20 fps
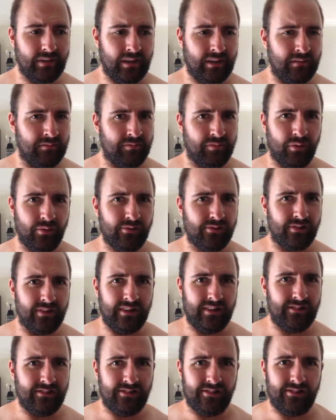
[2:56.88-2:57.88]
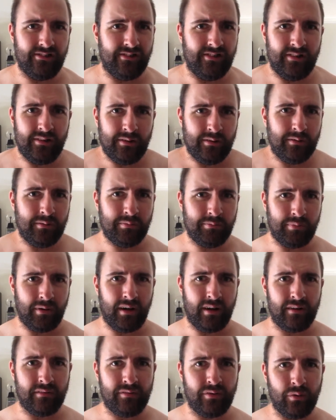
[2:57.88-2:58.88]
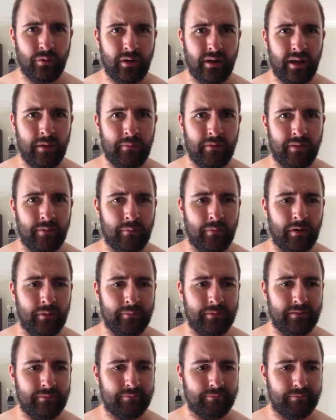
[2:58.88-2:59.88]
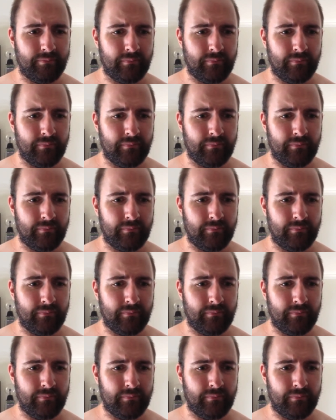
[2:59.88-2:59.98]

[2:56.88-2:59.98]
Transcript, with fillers: unfortunately it's just a part of who I am at the moment.